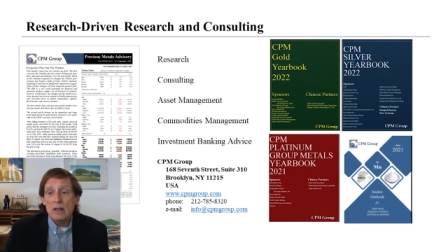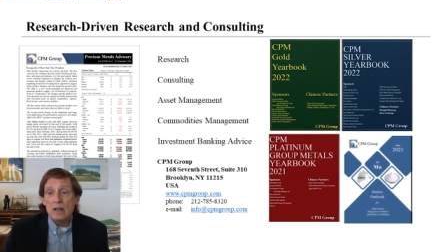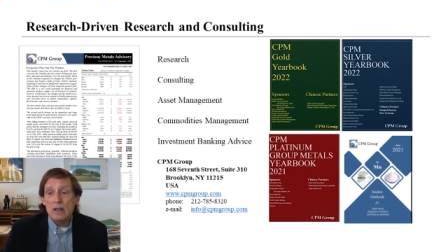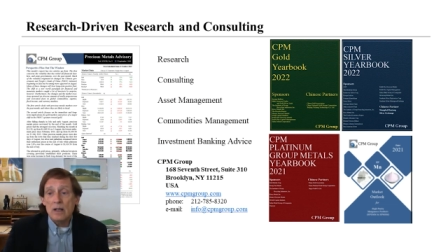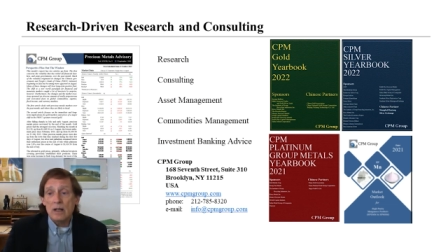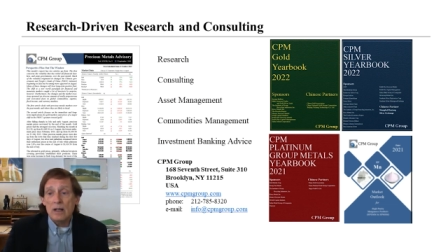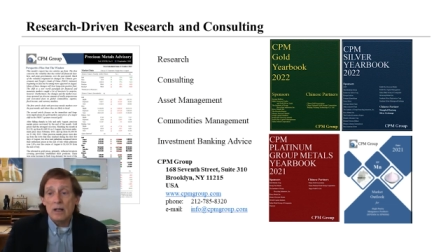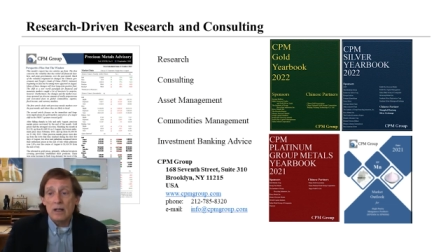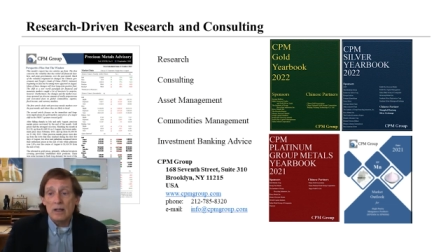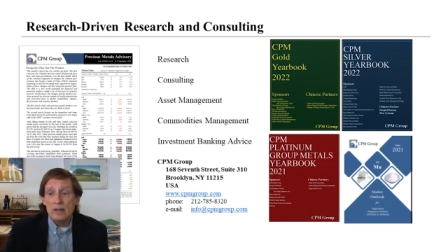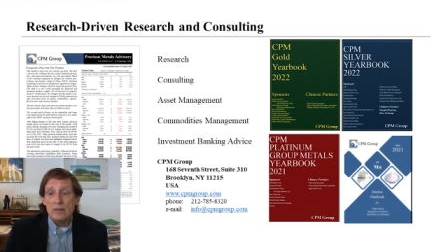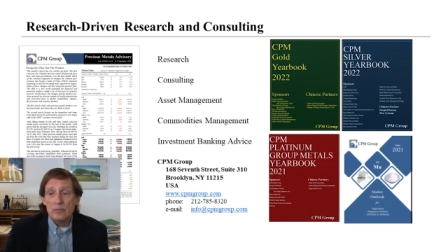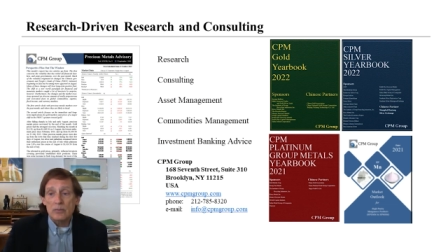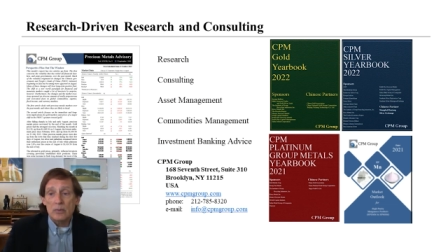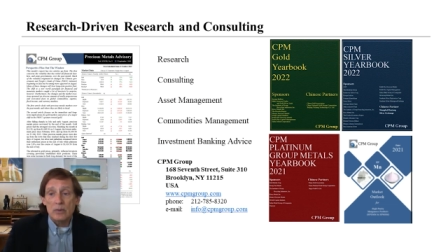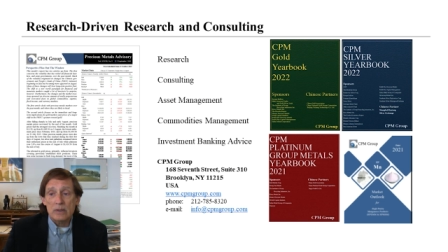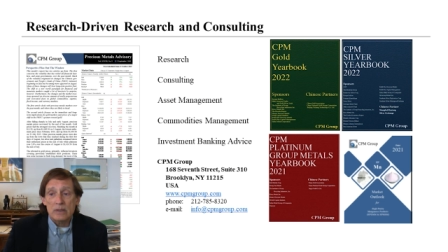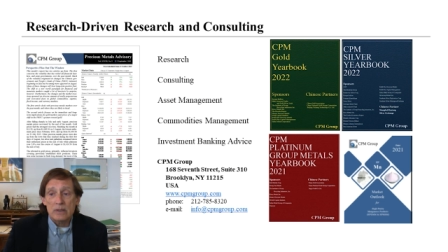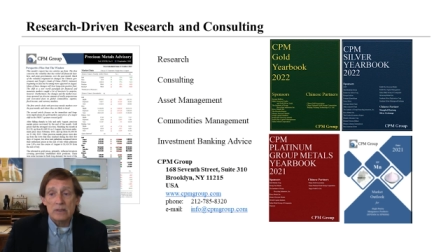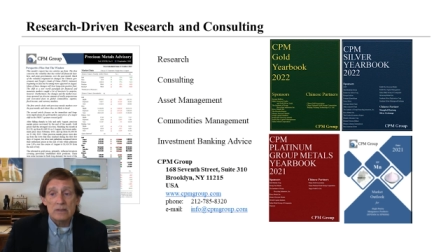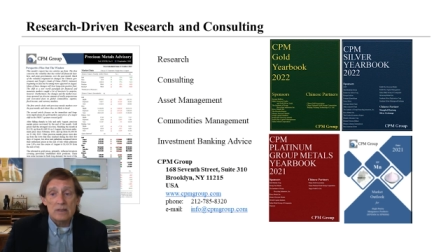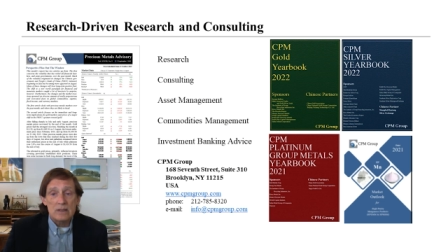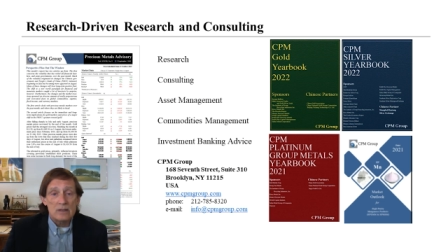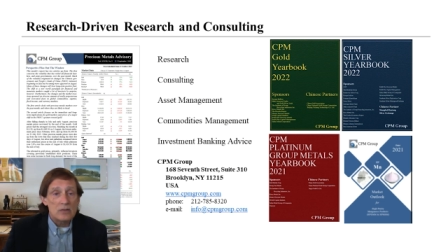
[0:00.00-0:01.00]
uh, and we'll
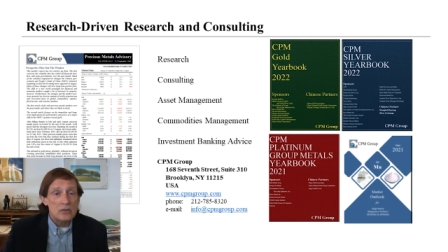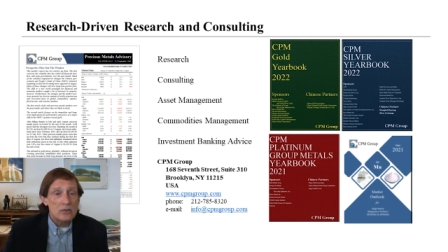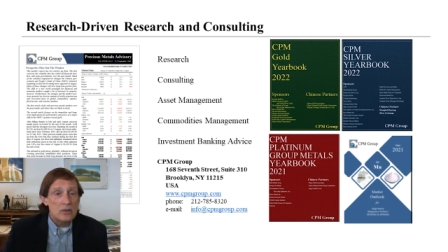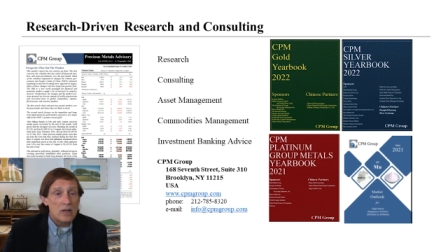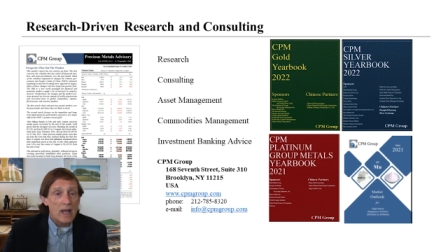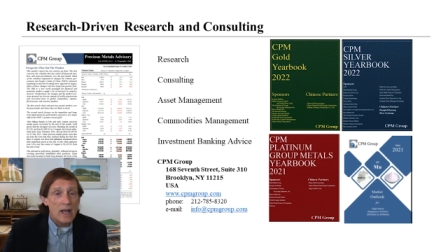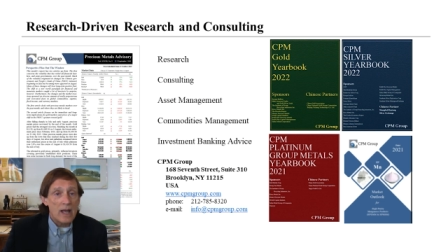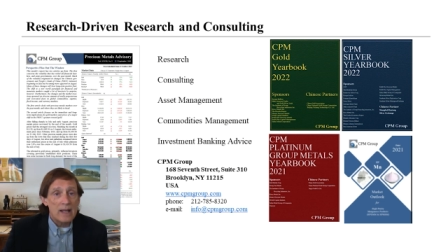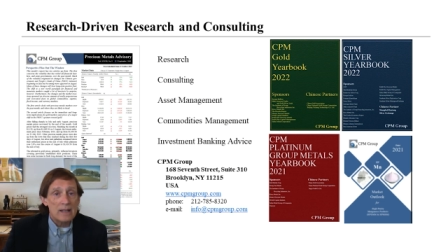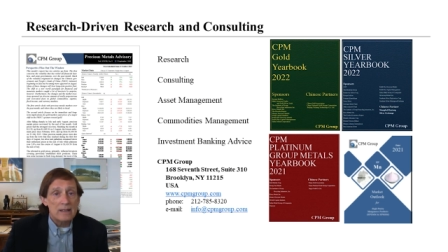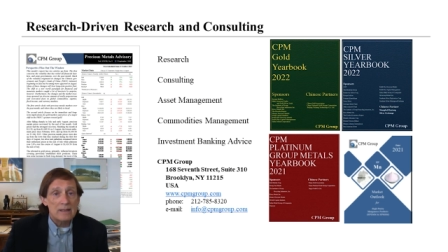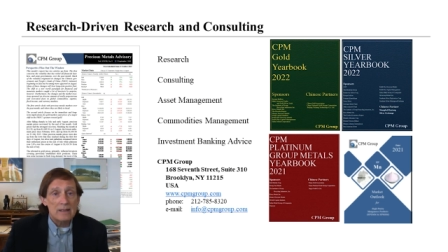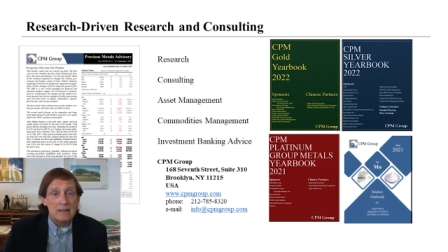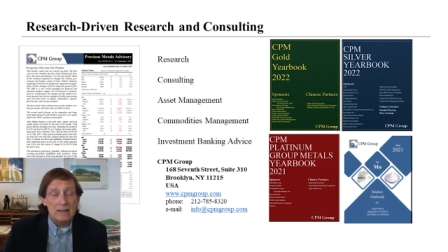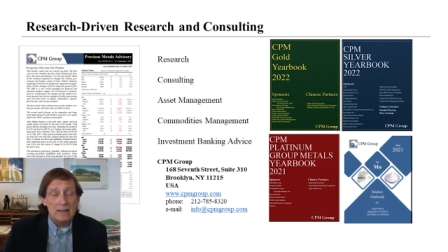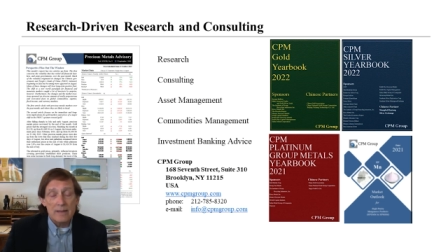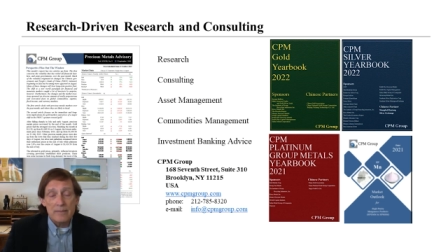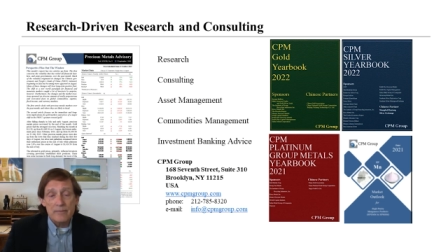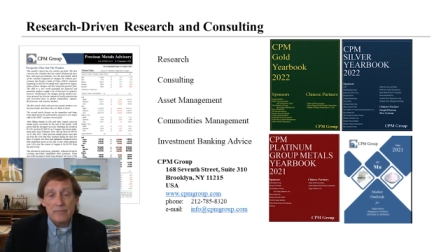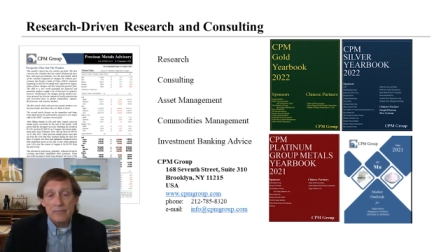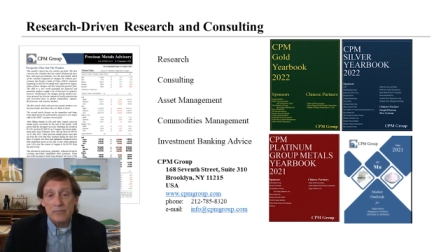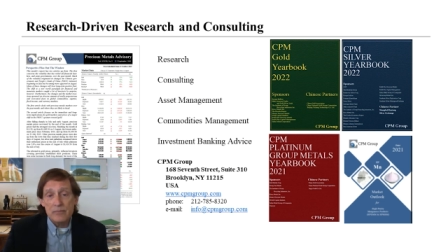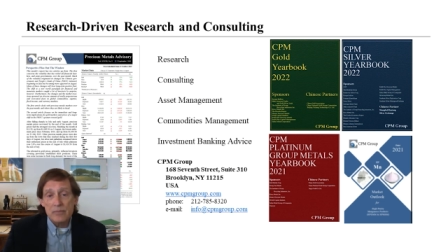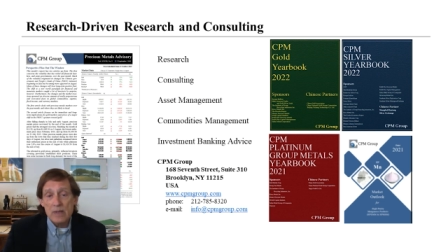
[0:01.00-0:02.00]
continue to add to
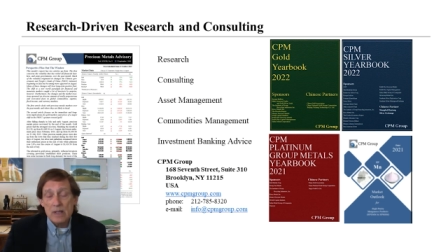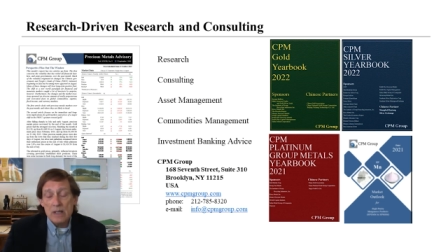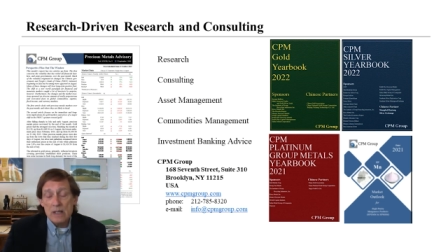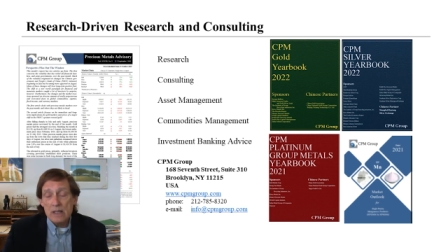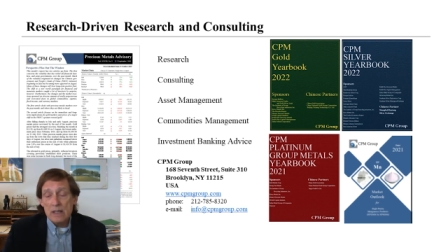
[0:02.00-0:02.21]
them.